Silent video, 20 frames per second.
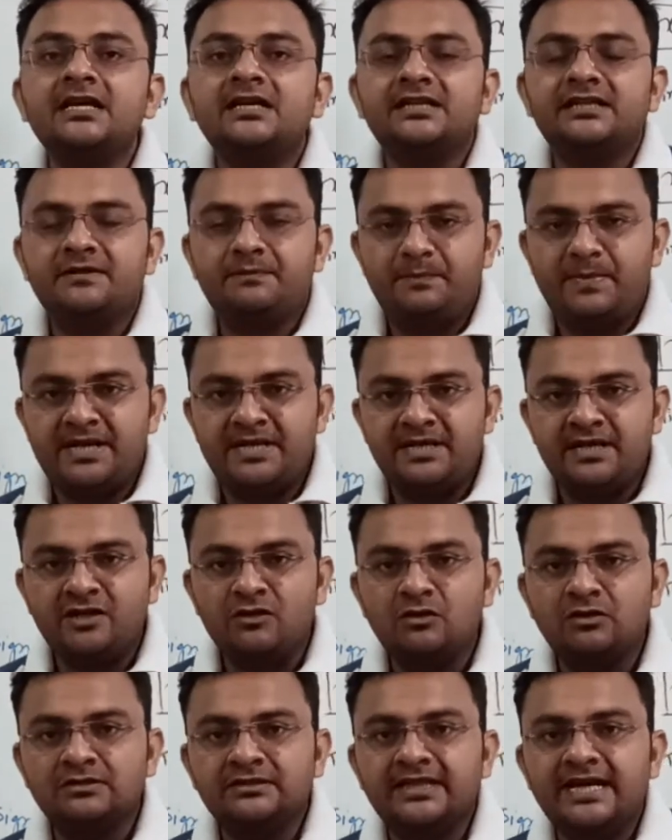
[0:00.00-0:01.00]
Depending
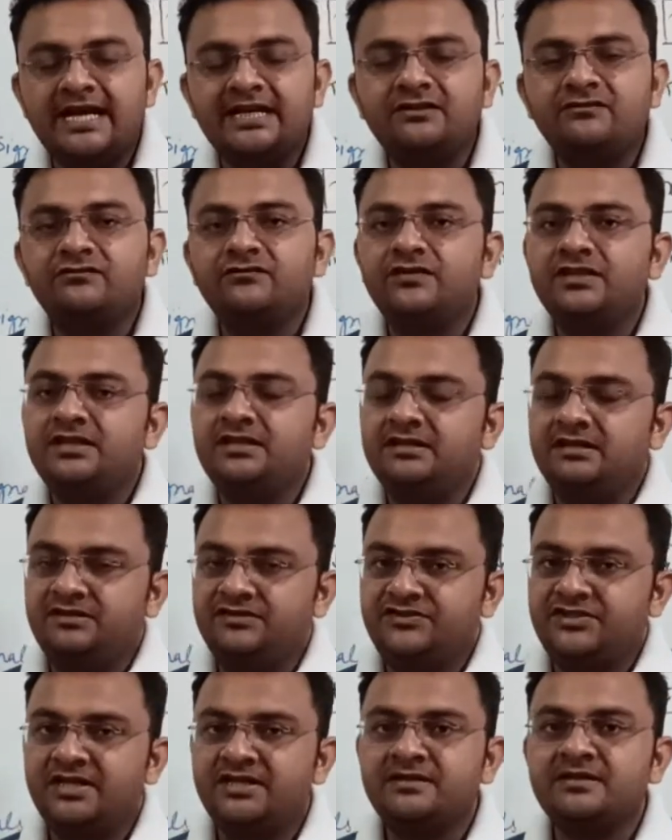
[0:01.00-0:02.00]
on that, we
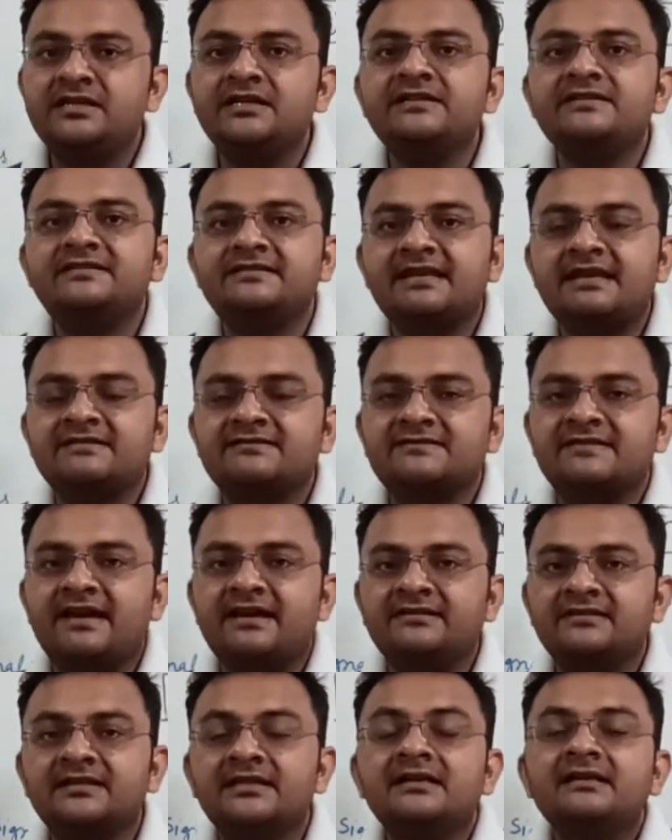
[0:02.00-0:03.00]
generally say
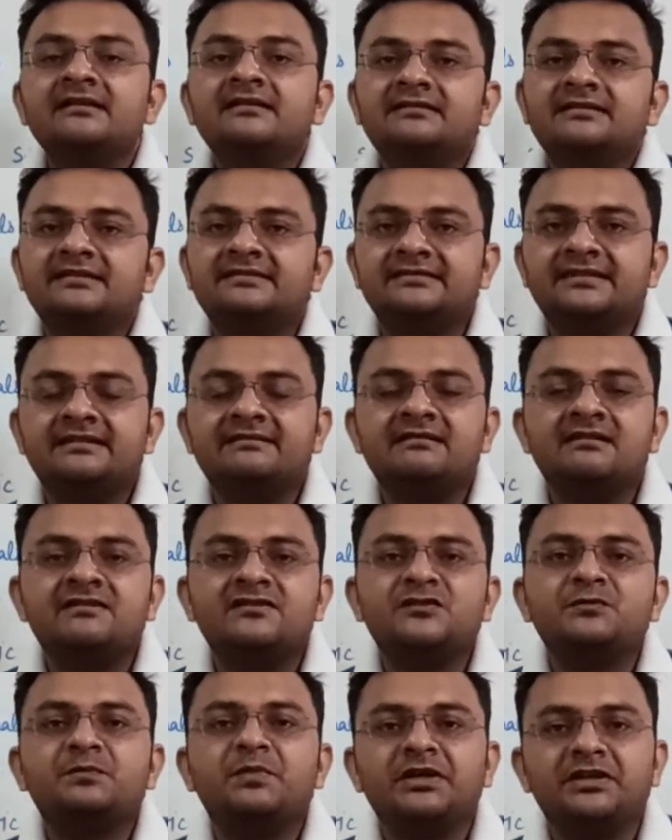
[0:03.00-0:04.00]
that the signal
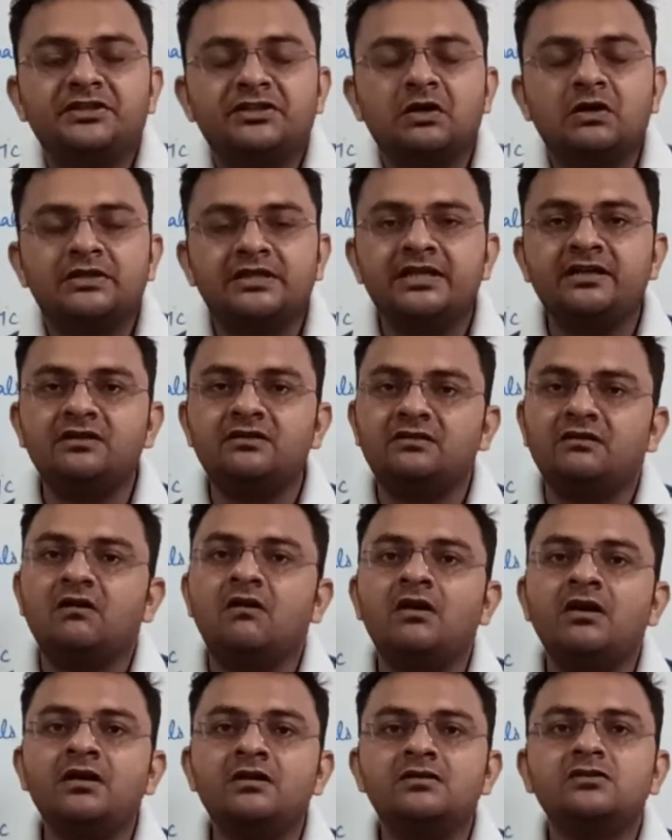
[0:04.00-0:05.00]
is periodic
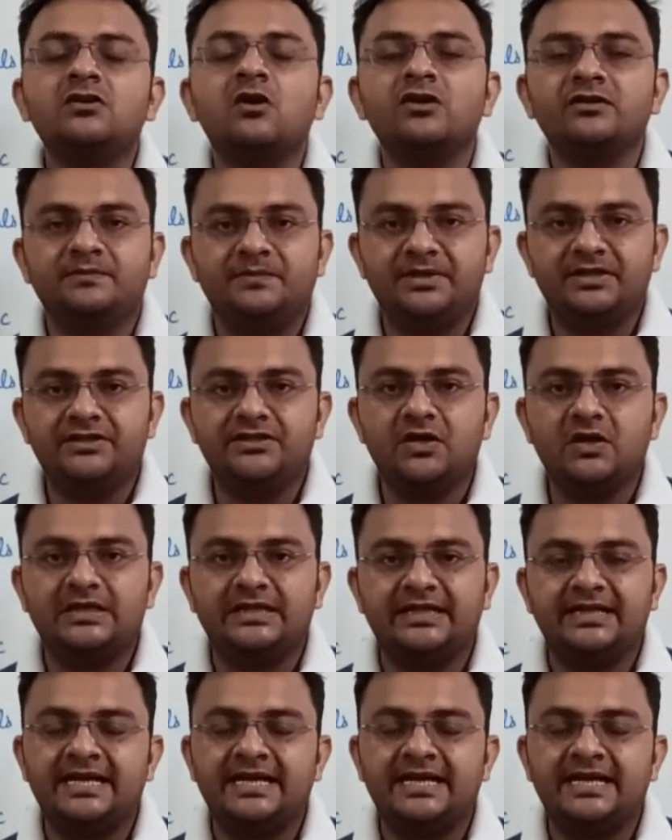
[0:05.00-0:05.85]
or non-periodic,